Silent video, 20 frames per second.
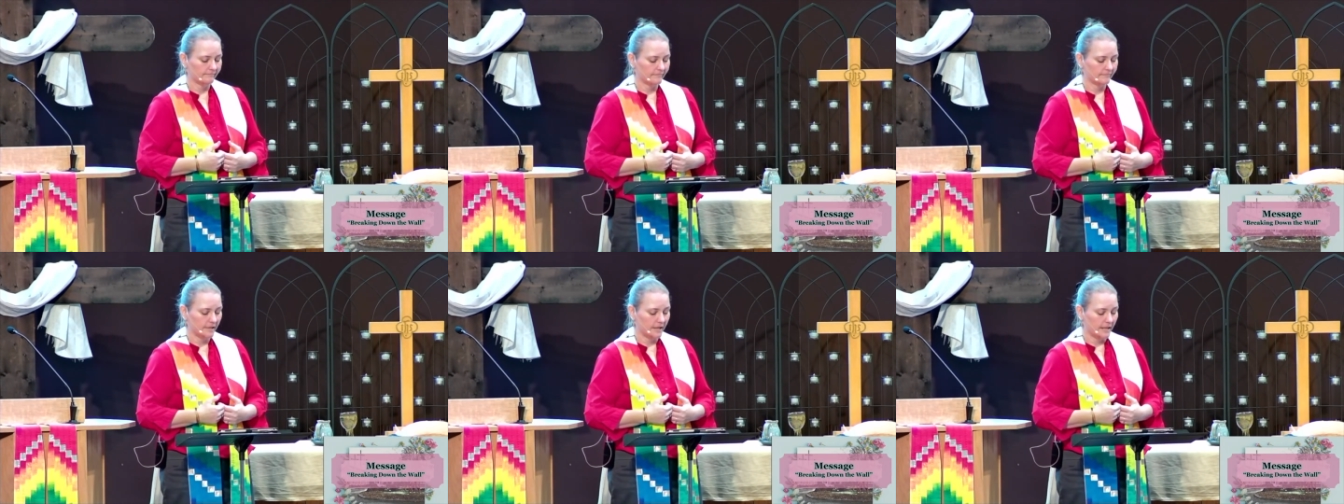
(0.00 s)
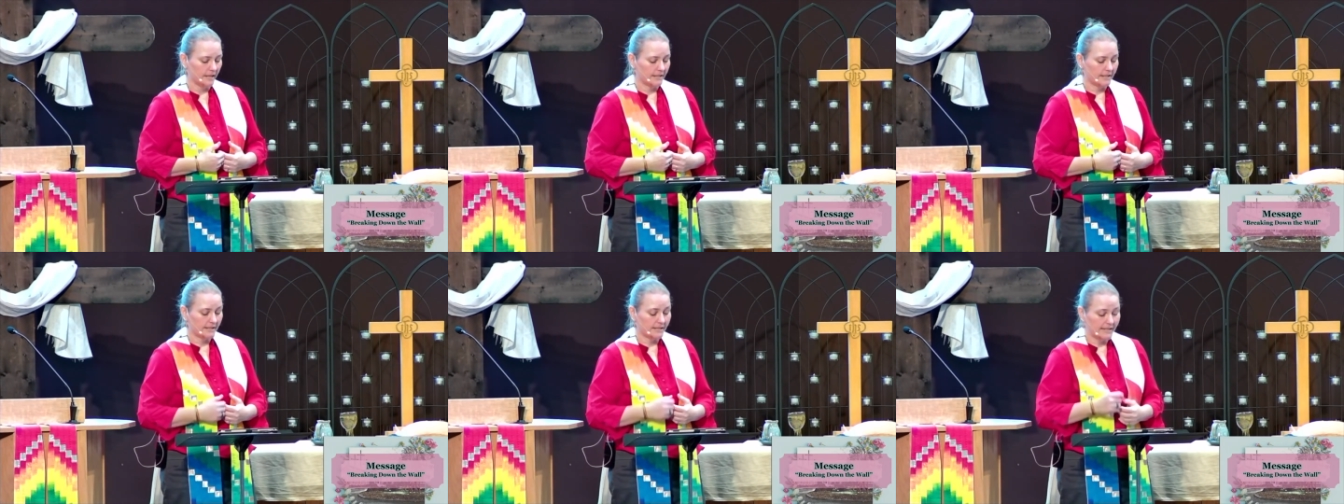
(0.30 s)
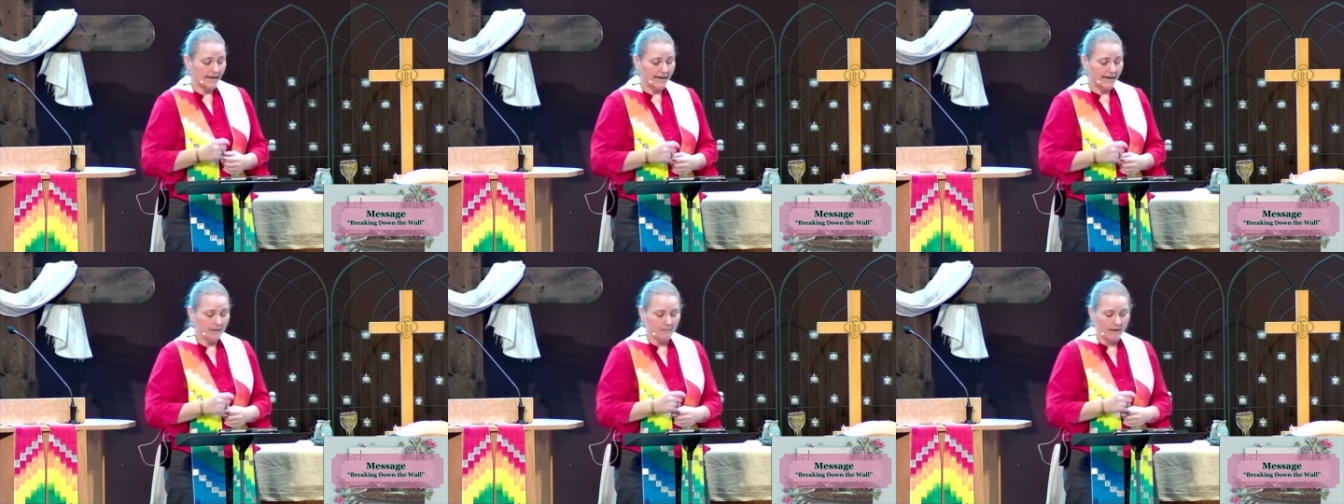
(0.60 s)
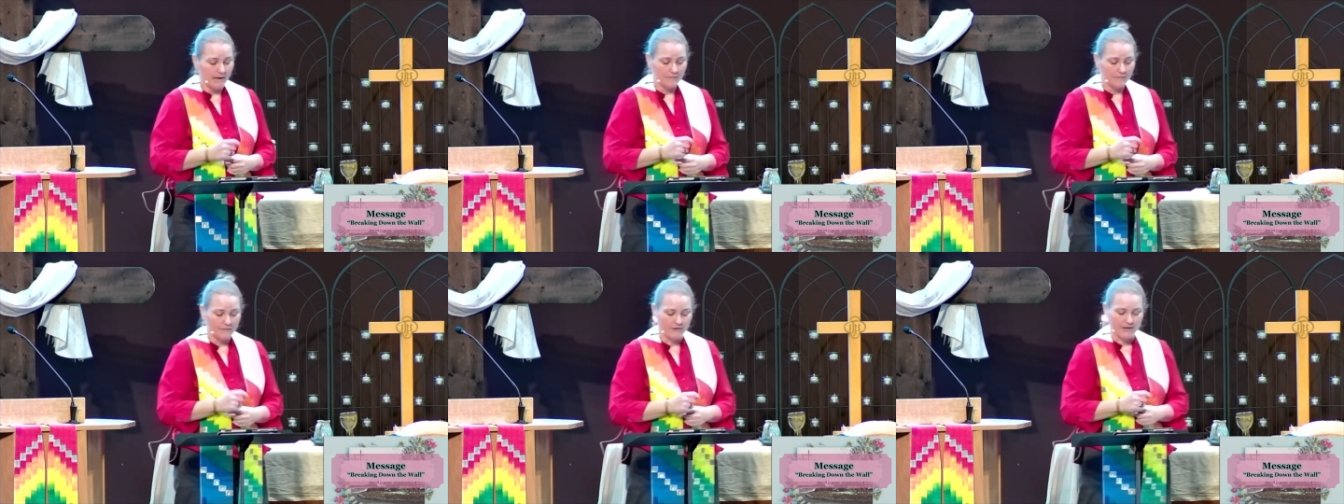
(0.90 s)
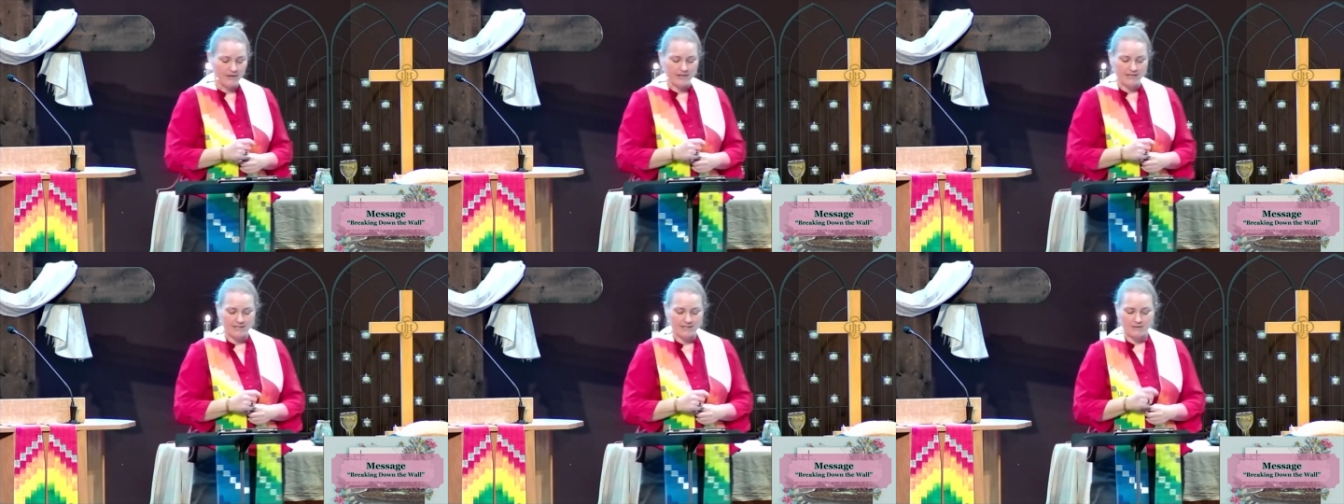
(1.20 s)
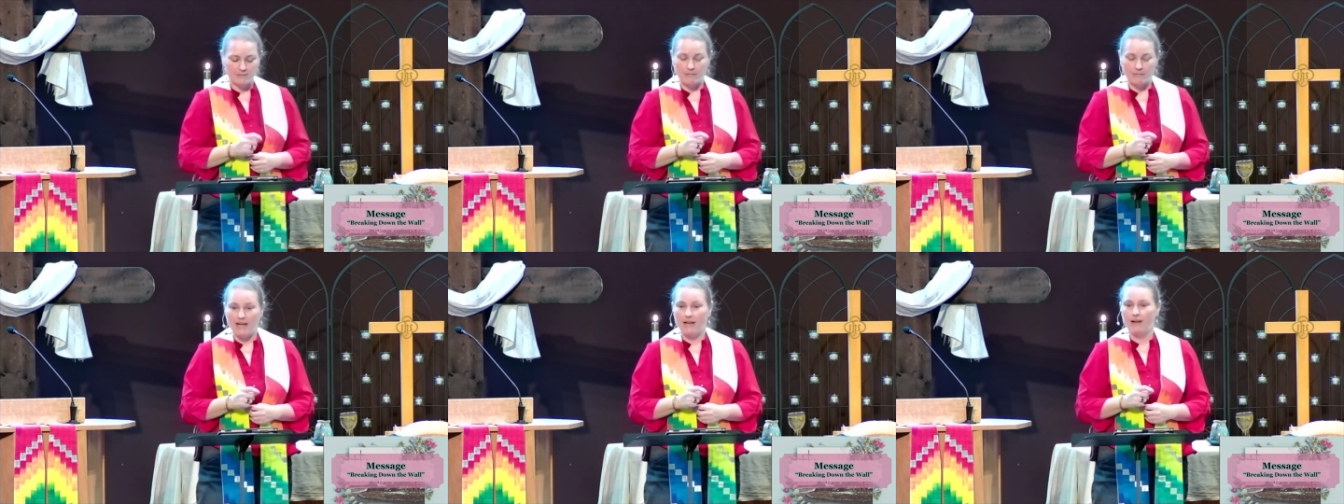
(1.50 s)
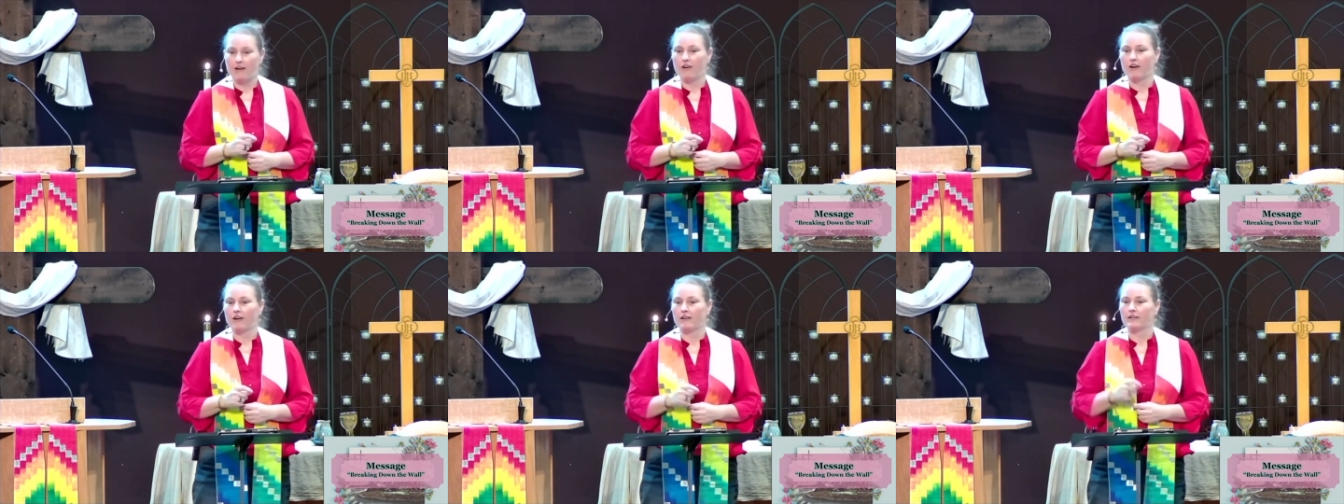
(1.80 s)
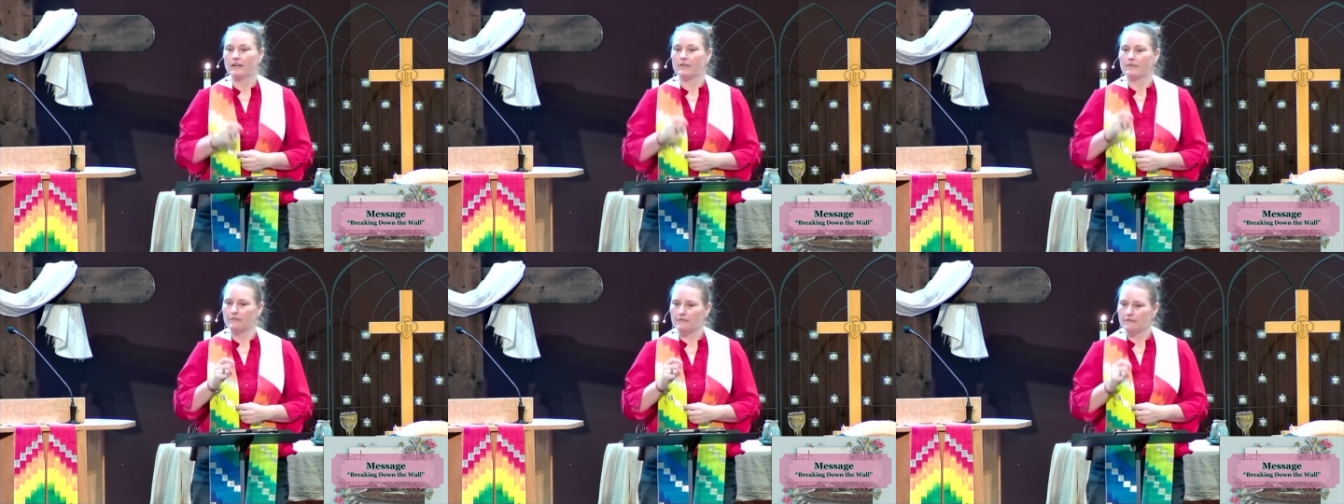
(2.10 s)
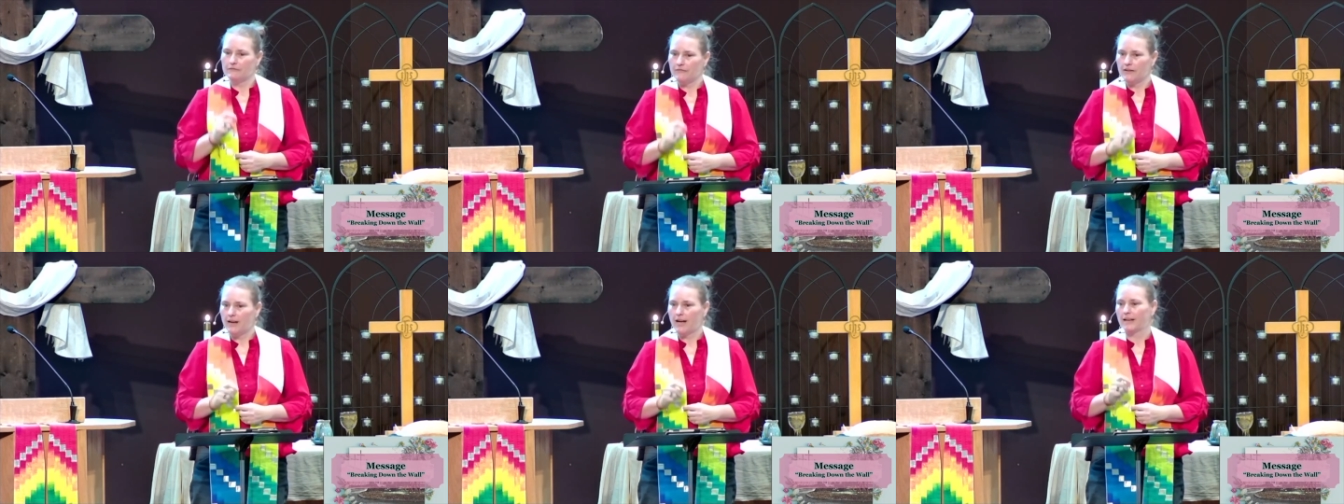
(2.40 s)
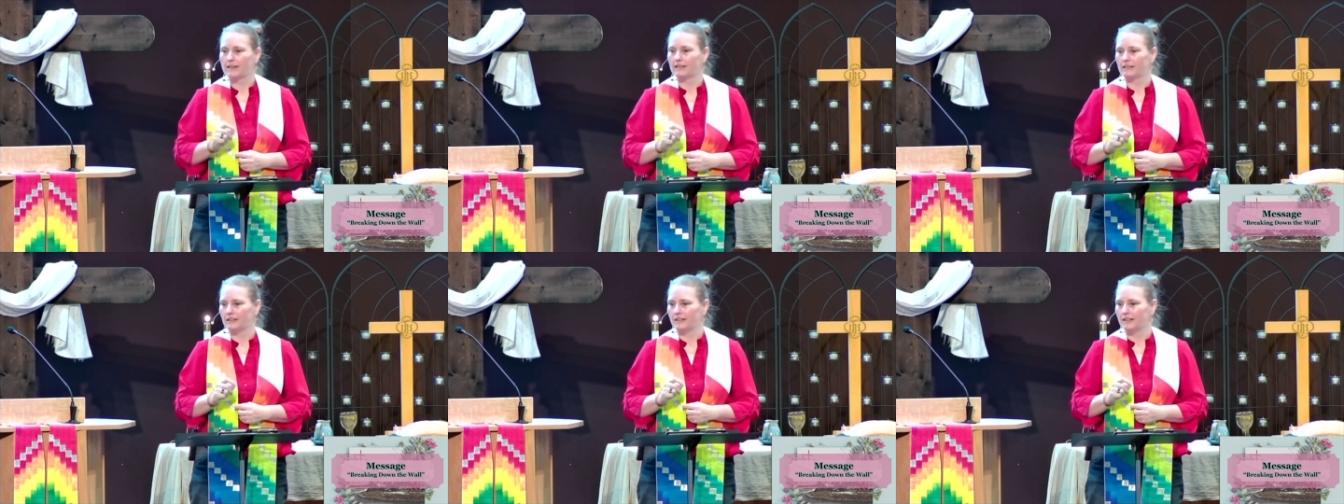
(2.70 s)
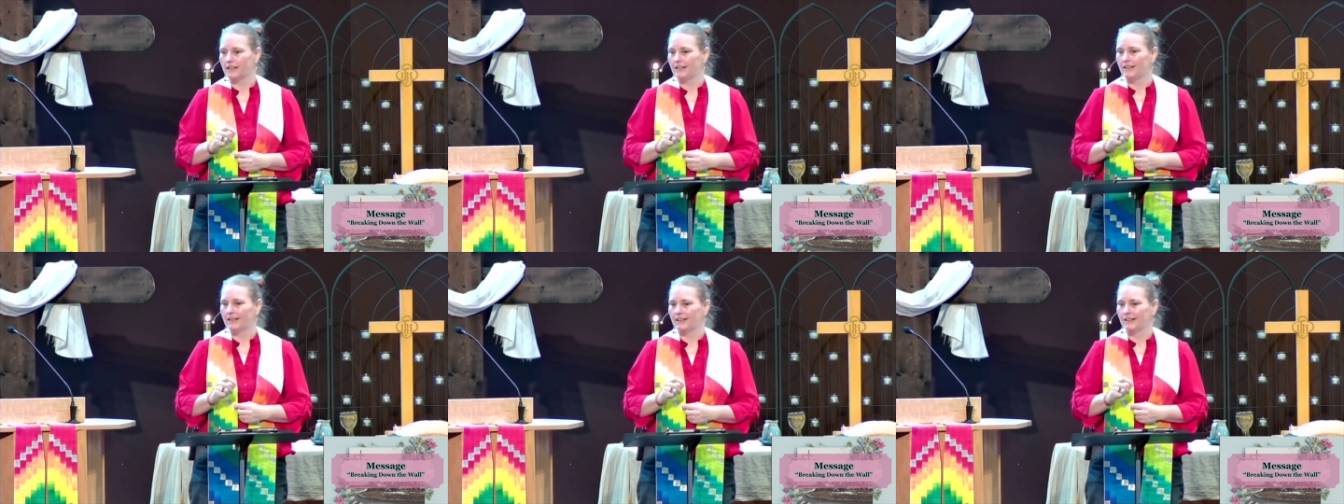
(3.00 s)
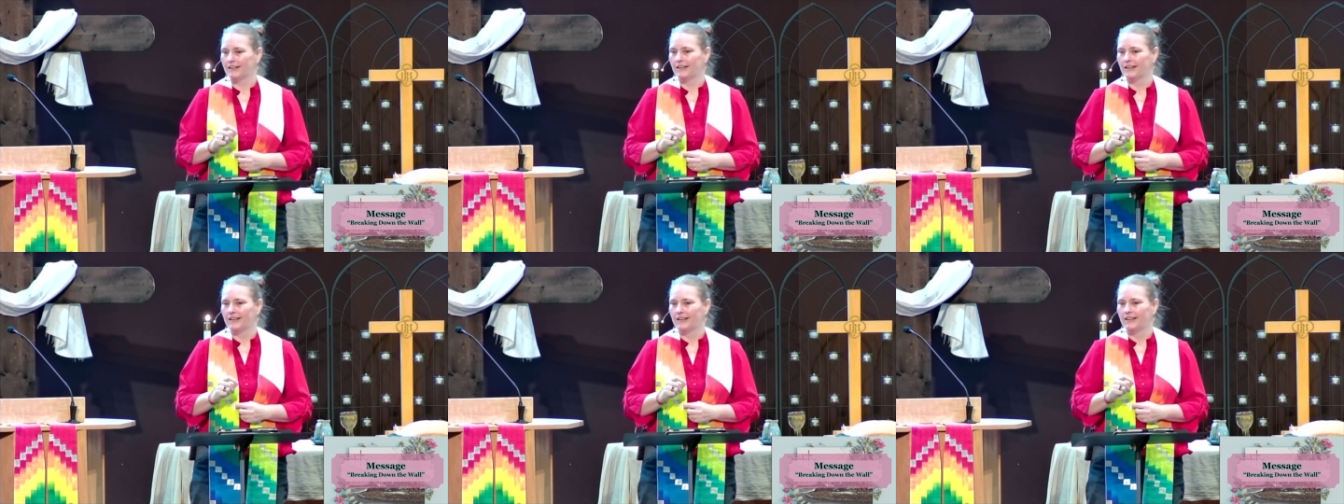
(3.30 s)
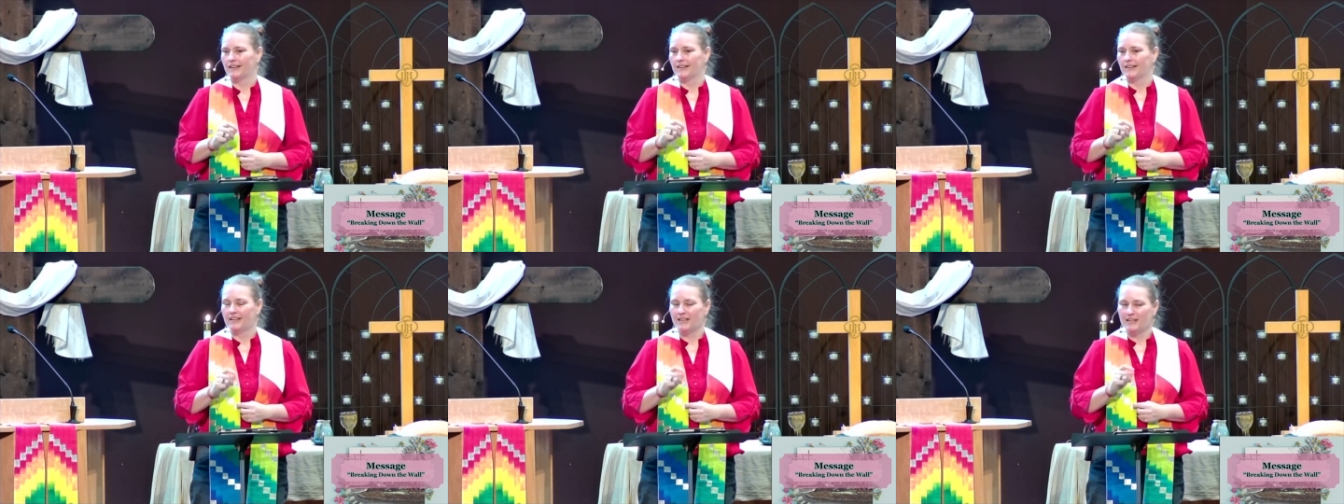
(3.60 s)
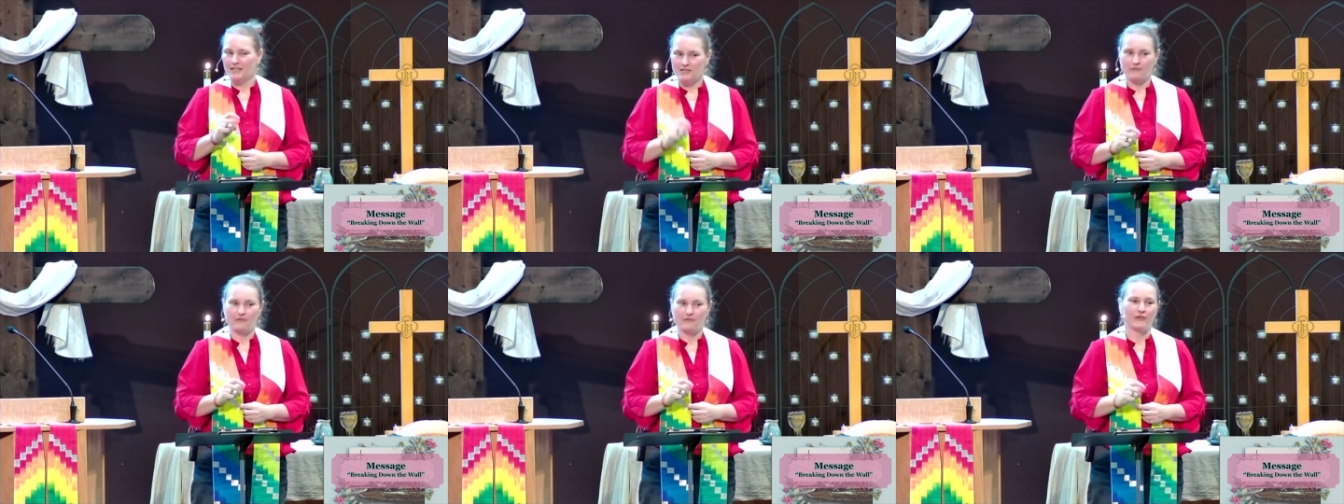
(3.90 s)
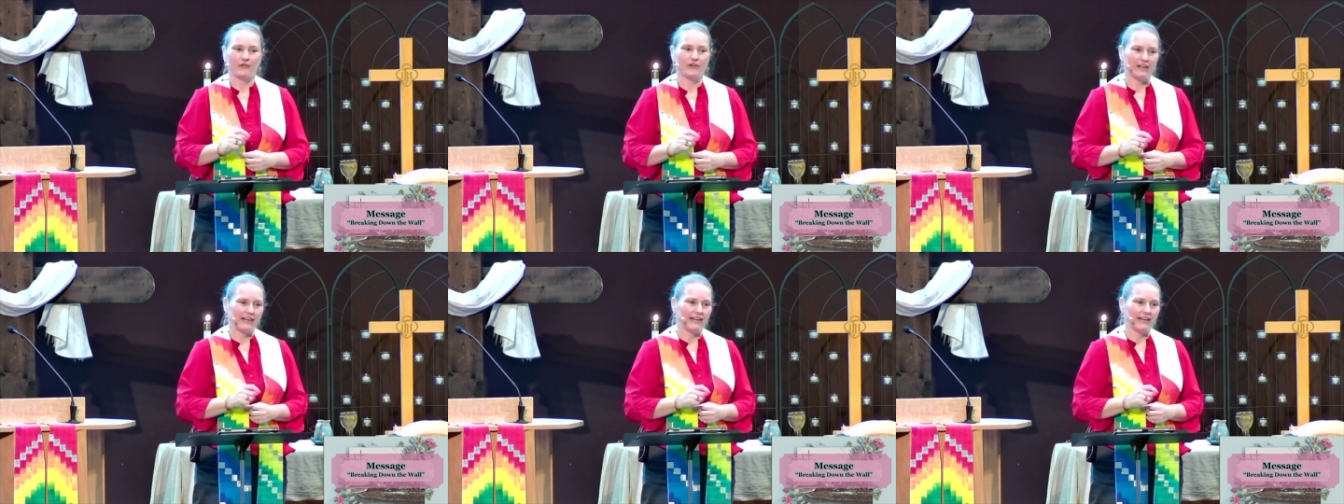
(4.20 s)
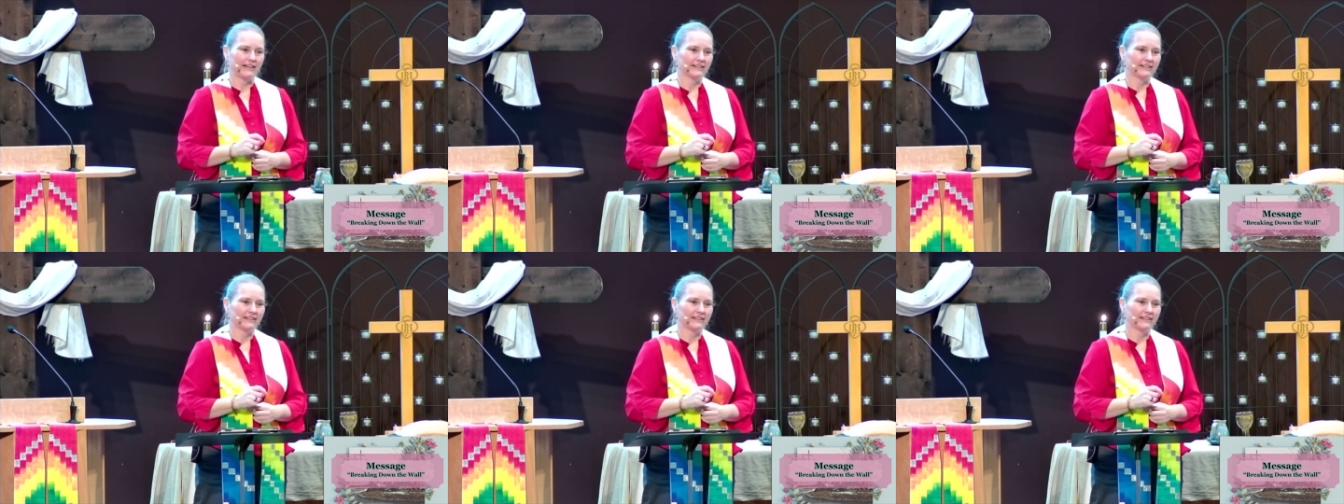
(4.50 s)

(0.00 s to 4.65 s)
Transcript: And today, my friends, my heart finally is free.